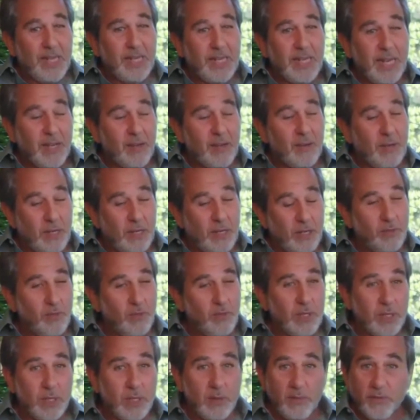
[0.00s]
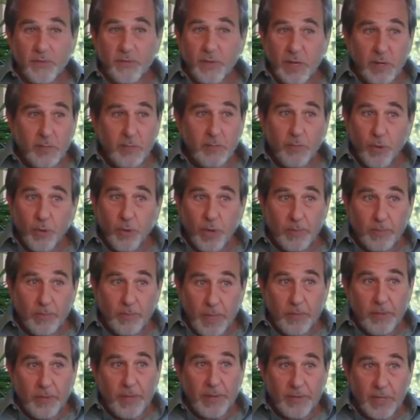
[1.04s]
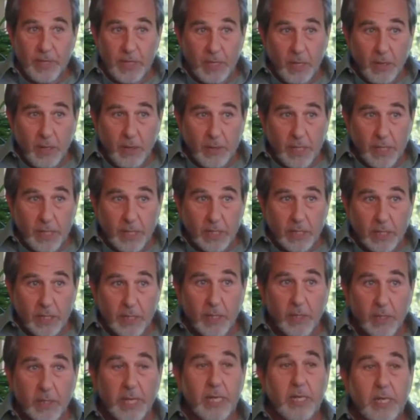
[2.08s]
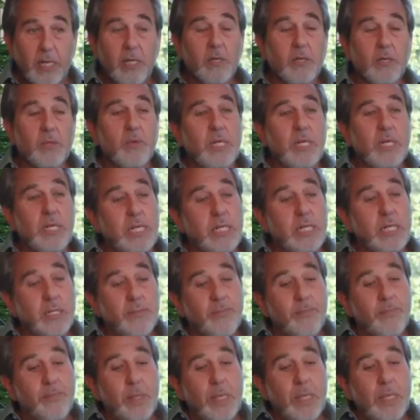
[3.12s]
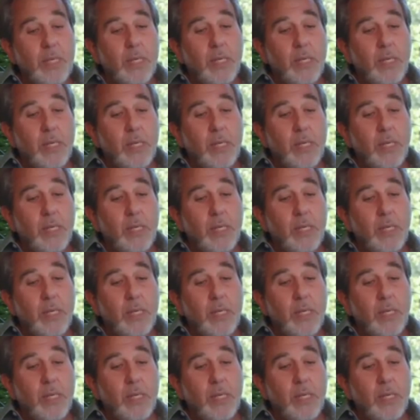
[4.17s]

Now, here's what it's very important. People have to know this, okay? And here's what it is.